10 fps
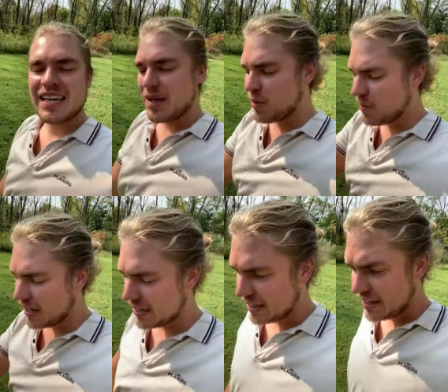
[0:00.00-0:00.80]
Keep your
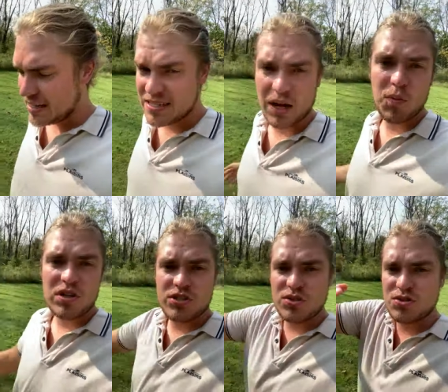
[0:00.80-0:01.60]
mind at ease. I
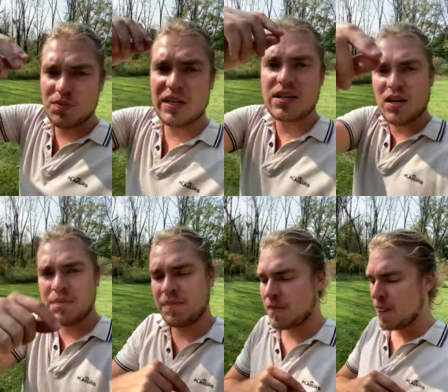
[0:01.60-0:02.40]
want you to become